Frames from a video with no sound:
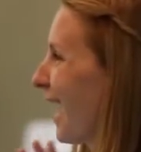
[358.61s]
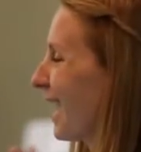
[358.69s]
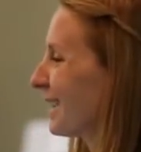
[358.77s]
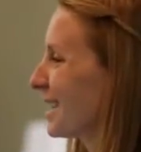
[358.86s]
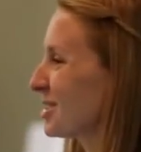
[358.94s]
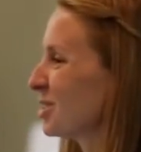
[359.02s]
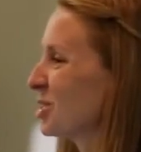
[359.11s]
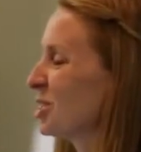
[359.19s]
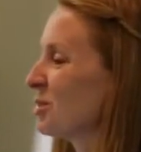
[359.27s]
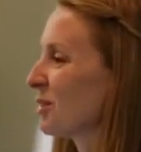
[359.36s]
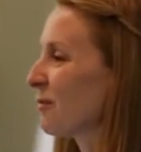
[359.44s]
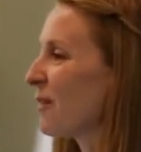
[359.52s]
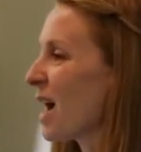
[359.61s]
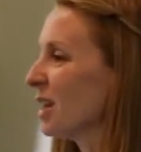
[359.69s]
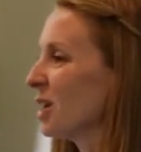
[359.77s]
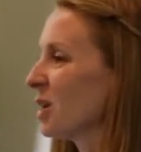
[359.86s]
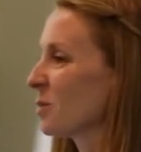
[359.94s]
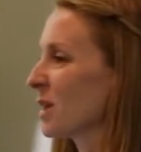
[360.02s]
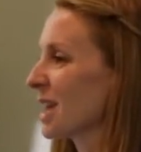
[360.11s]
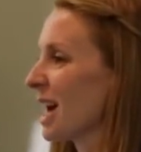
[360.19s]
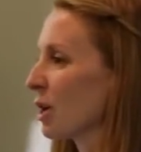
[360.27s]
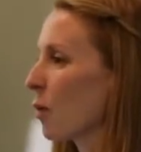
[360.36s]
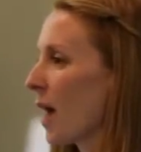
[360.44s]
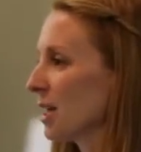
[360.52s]
and listened to and followed
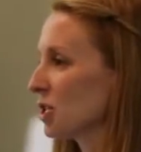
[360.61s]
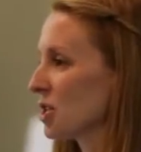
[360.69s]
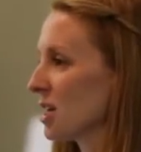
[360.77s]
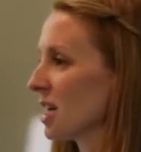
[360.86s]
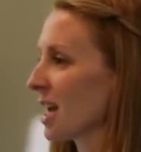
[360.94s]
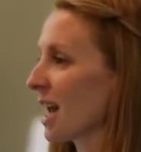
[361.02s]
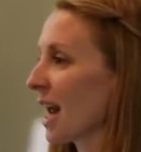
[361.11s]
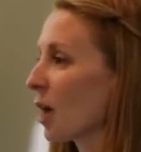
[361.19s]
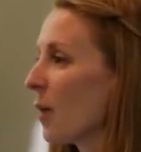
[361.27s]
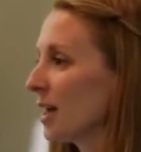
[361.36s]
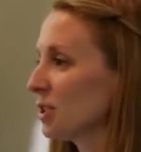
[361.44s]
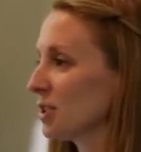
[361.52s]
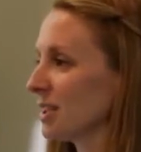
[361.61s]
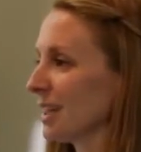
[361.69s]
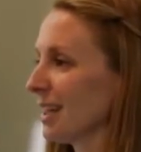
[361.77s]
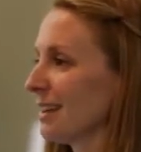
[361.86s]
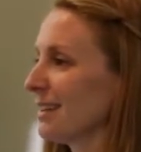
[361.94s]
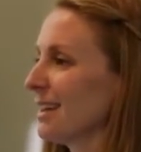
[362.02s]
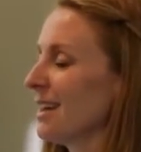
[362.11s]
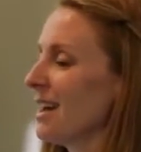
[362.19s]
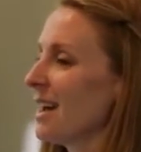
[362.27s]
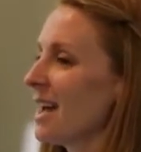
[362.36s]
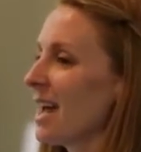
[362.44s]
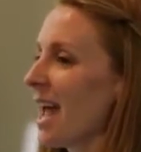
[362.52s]
without questioning, and I questioned it.
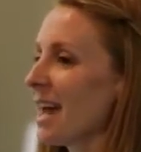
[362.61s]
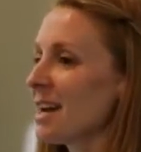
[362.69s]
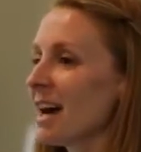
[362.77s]
And